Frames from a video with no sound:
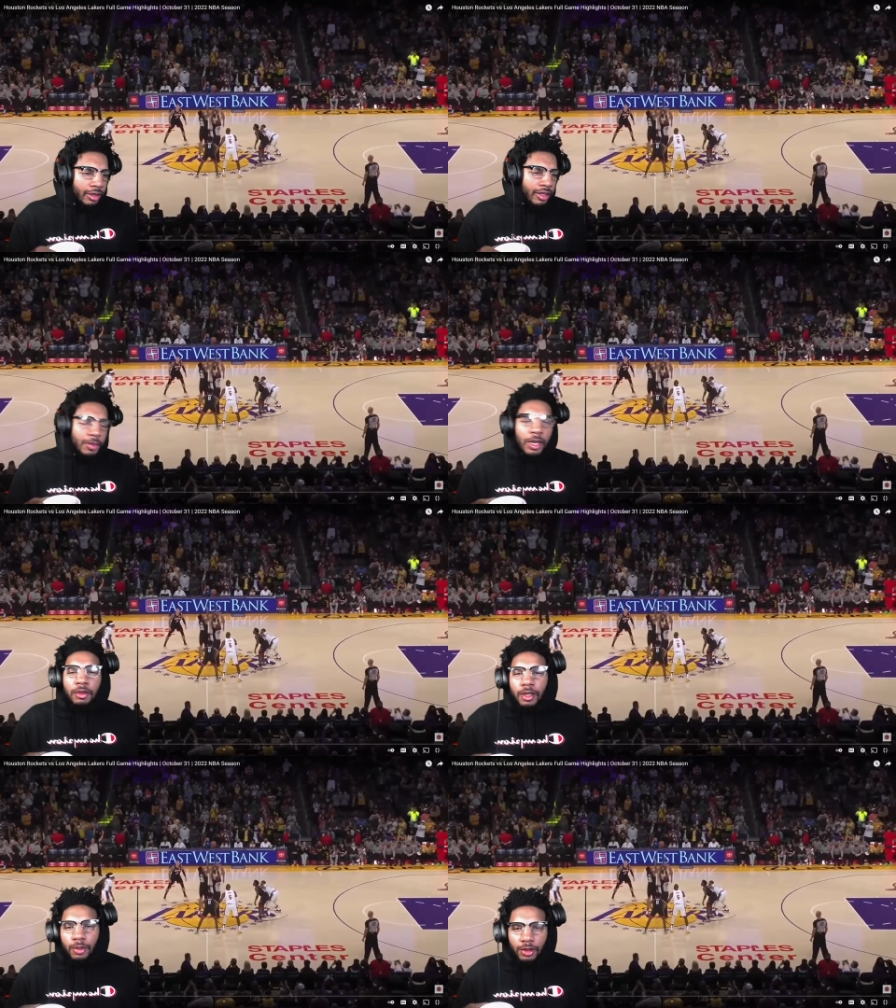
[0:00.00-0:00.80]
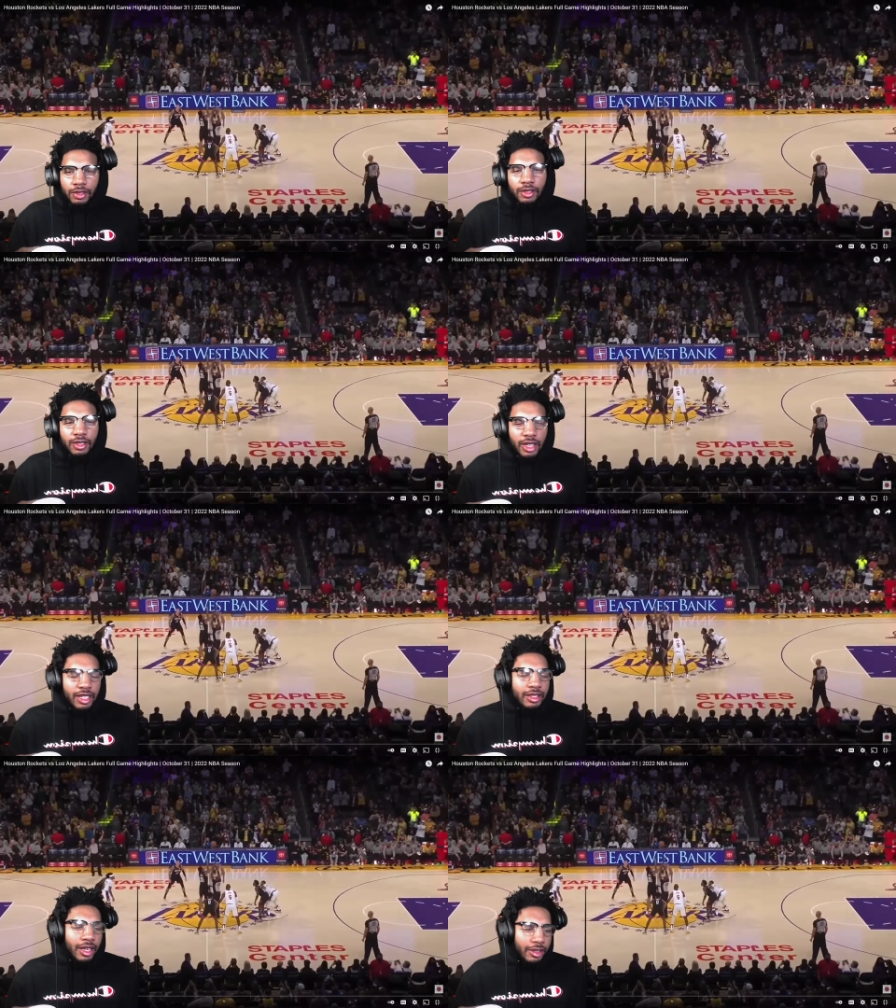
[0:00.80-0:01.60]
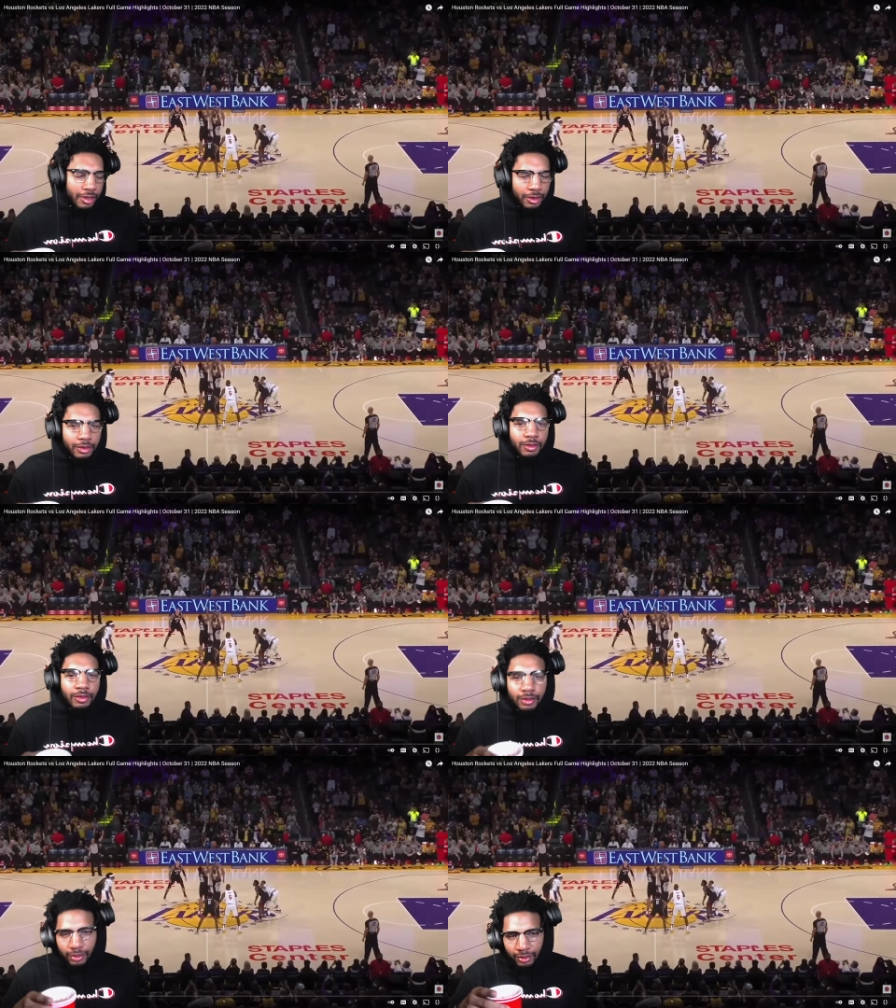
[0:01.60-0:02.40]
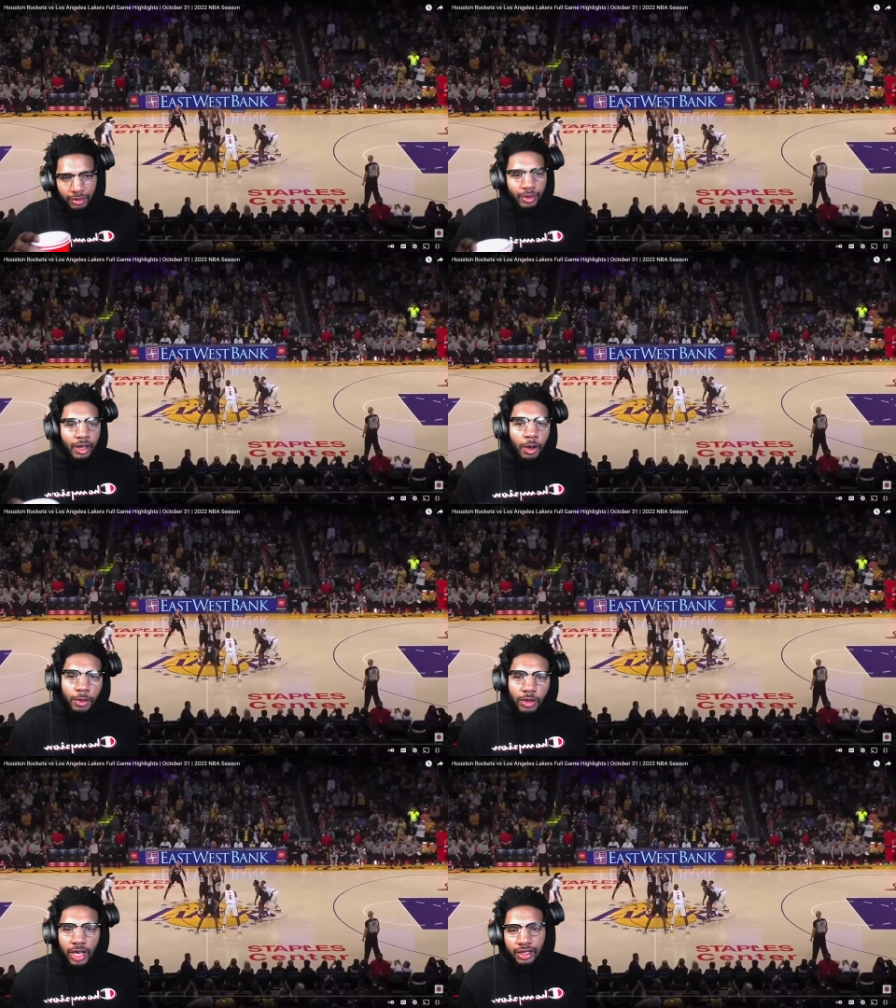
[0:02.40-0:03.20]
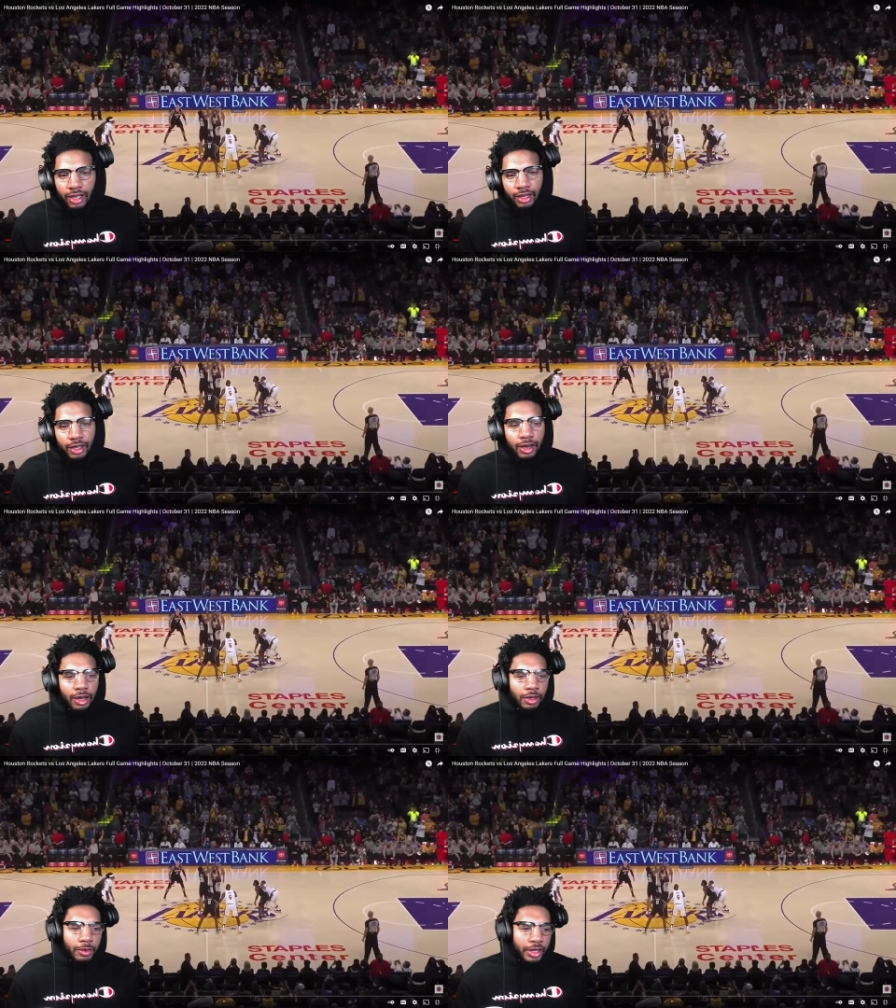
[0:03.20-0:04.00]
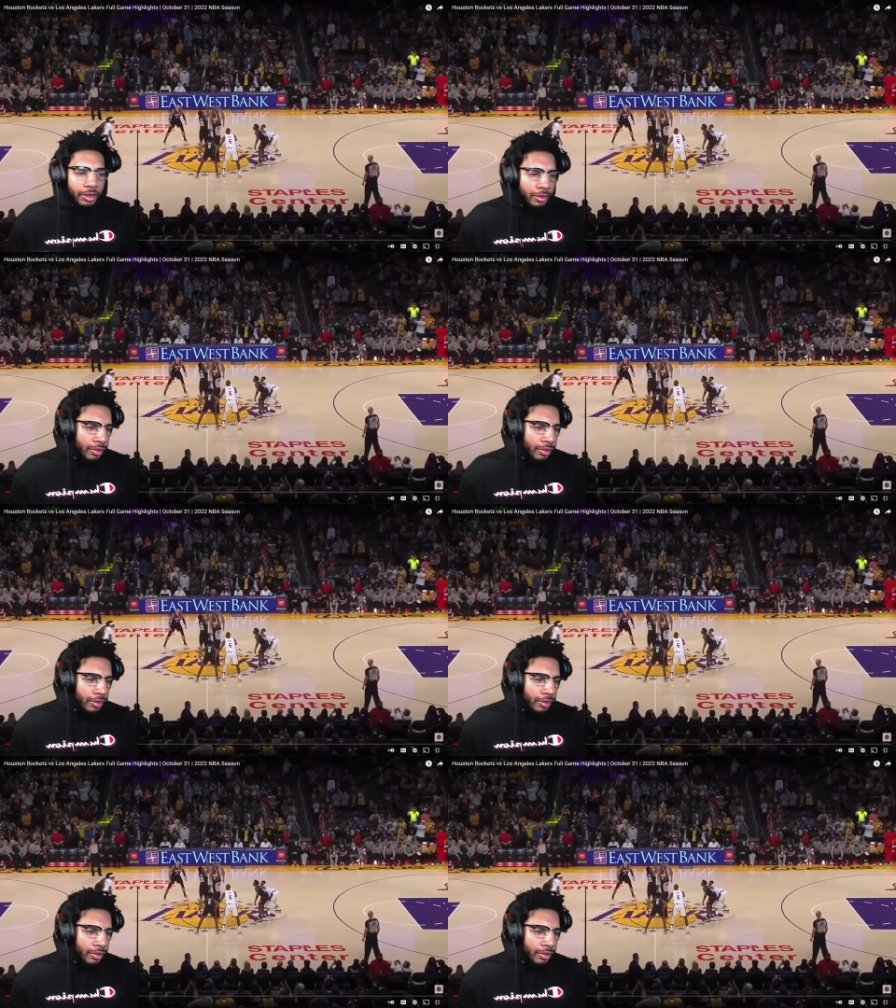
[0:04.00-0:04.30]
This probably getting posted on the next day, so hope you guys had a good Halloween.